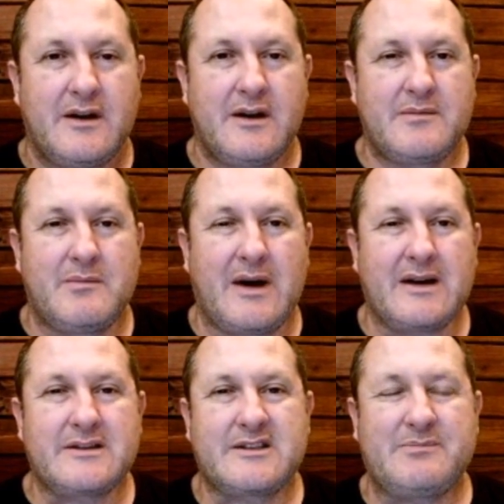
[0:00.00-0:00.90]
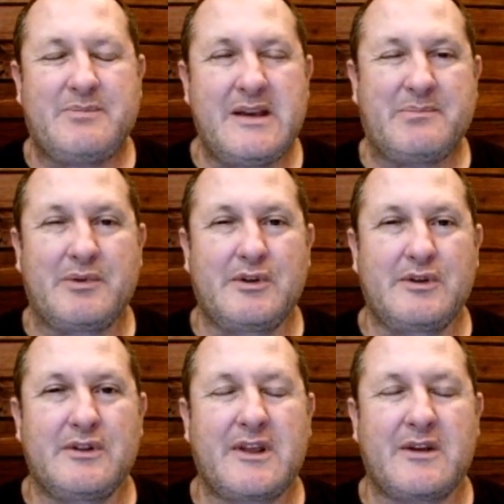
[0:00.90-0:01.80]
amongst
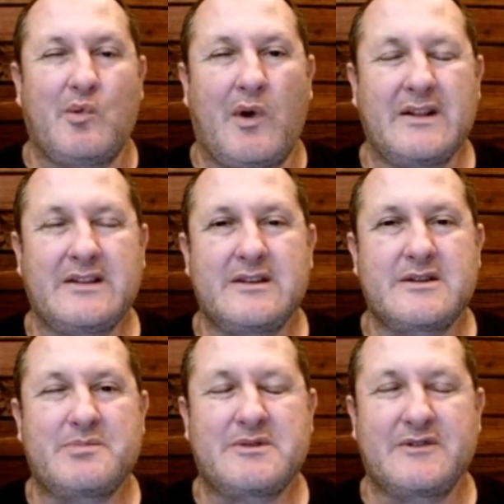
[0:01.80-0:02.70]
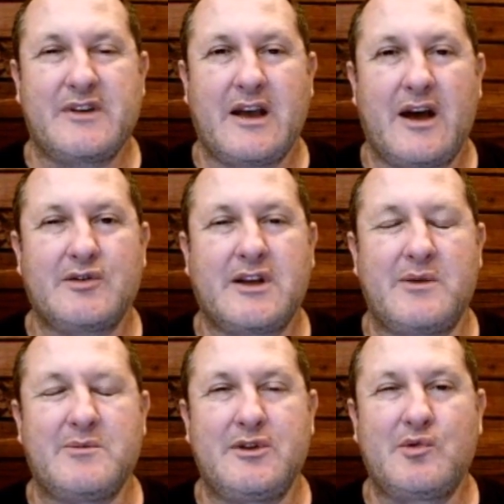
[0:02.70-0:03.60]
people that want a specific
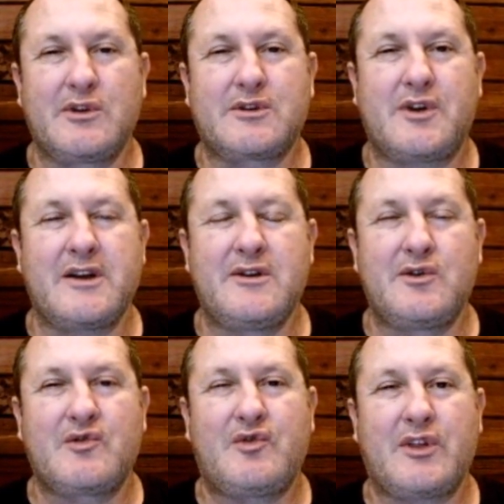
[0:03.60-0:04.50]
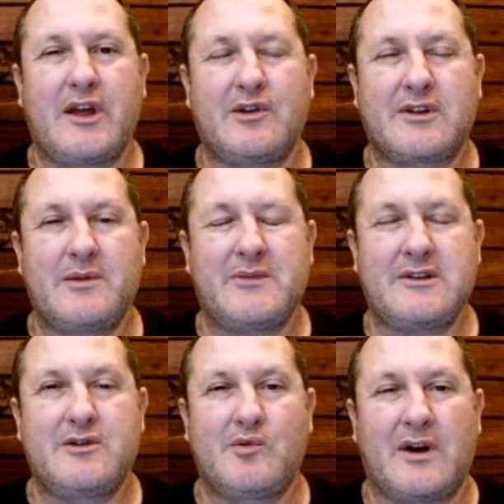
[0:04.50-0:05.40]
outcome. You will try and look for the outcome
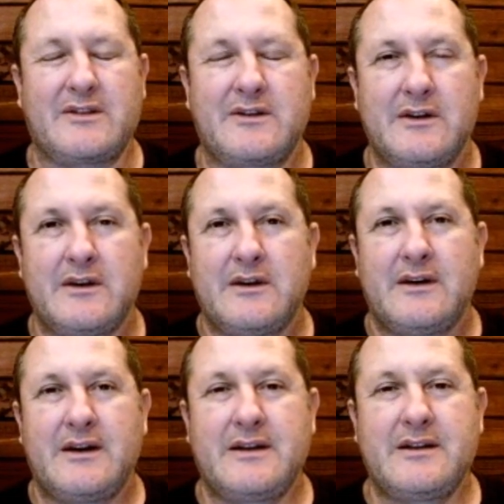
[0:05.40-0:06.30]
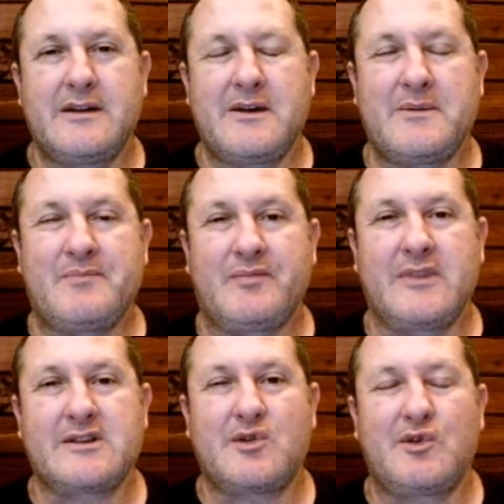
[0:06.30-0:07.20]
that you want. And
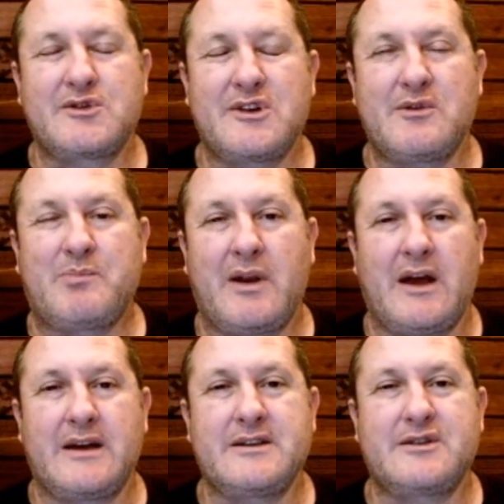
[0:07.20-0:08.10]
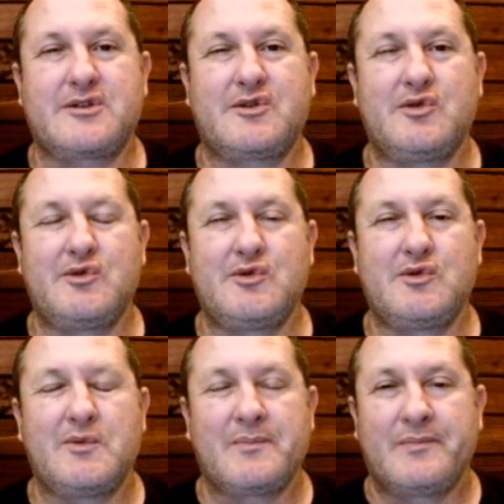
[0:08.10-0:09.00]
this also applies
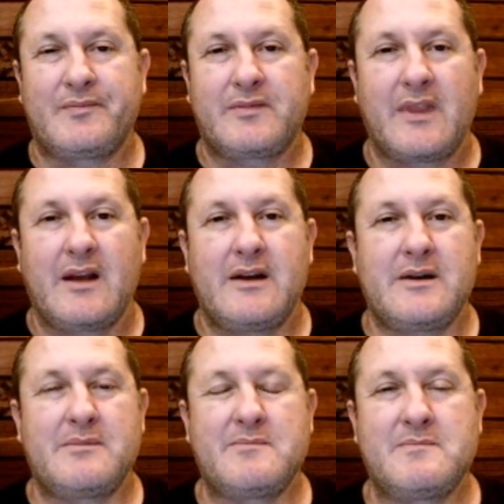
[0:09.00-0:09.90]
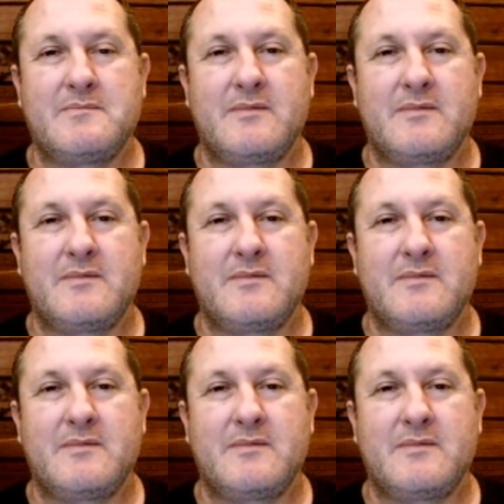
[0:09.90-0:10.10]
to the